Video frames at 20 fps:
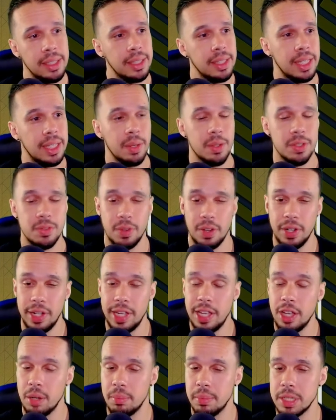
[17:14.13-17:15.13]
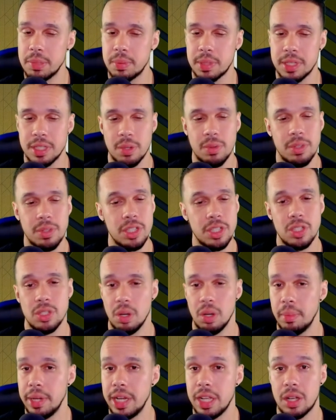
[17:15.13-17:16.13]
it was very hit or miss, because there was just so
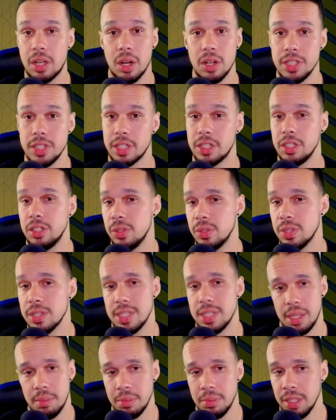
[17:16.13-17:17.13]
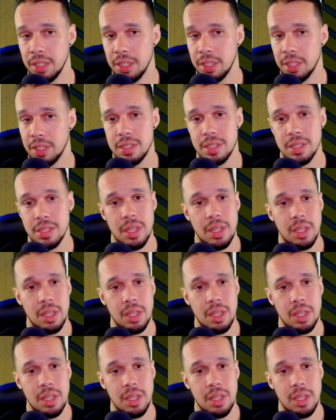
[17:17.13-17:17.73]
many cards that could do the same things.